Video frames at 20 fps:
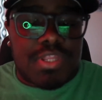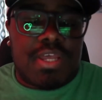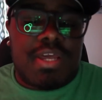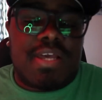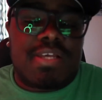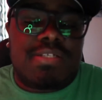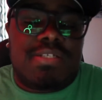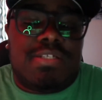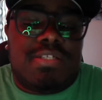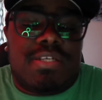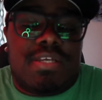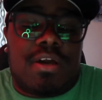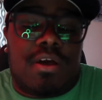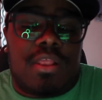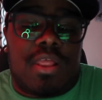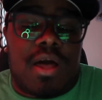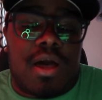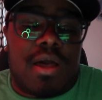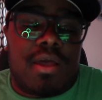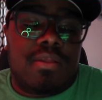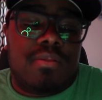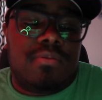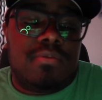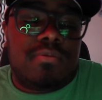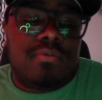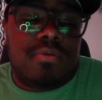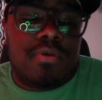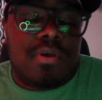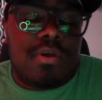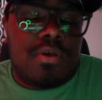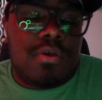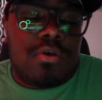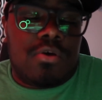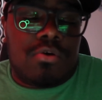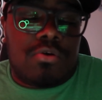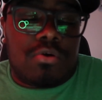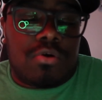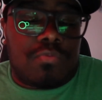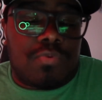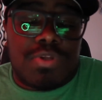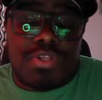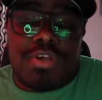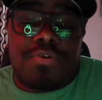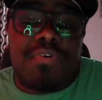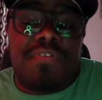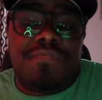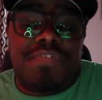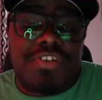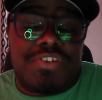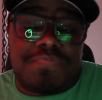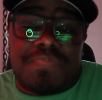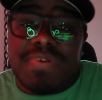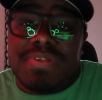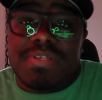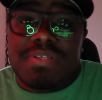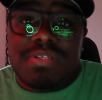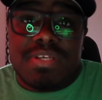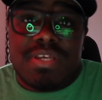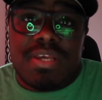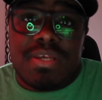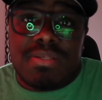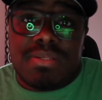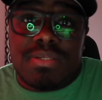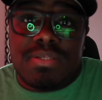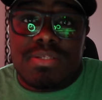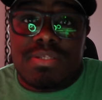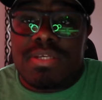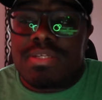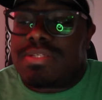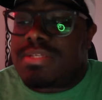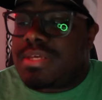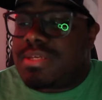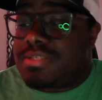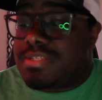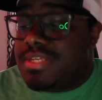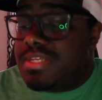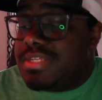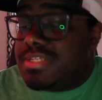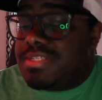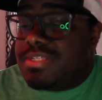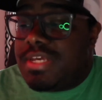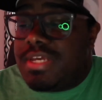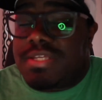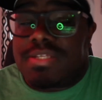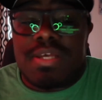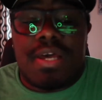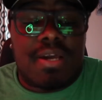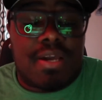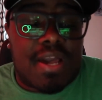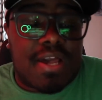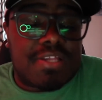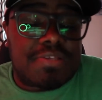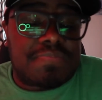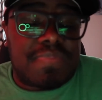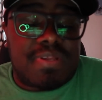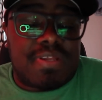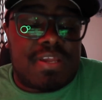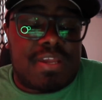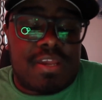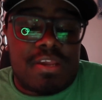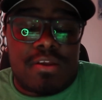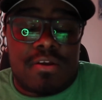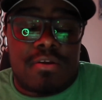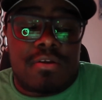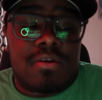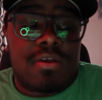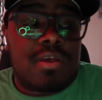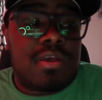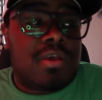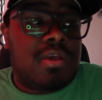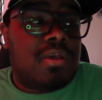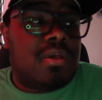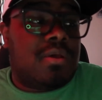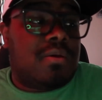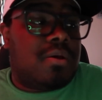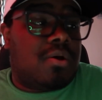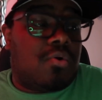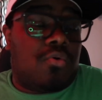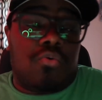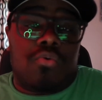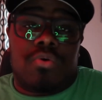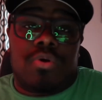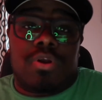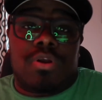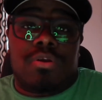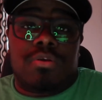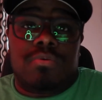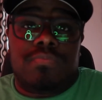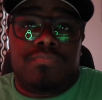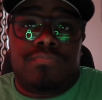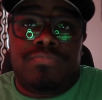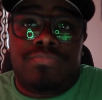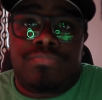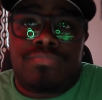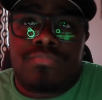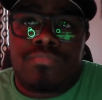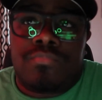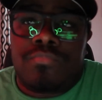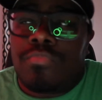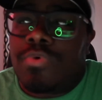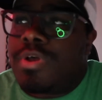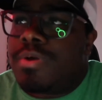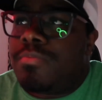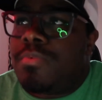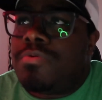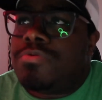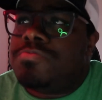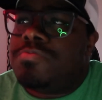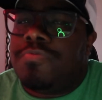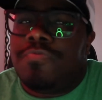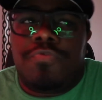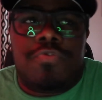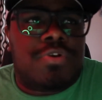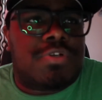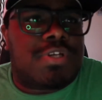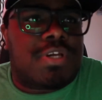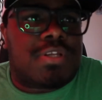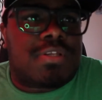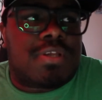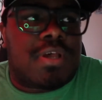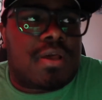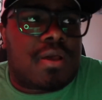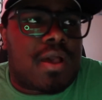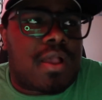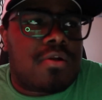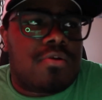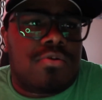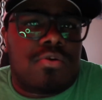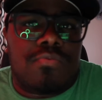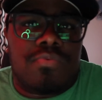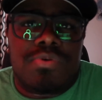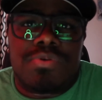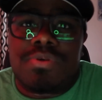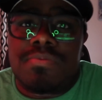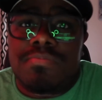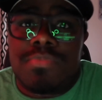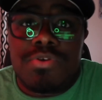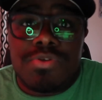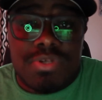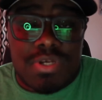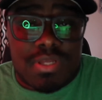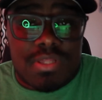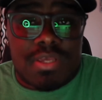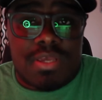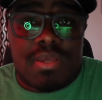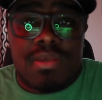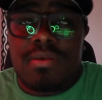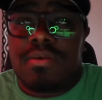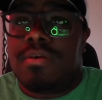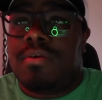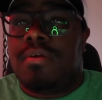thing I see a lot, or one thing we've just been seeing since TikTok has been here, or what was before TikTok? I don't know. What was it? Musically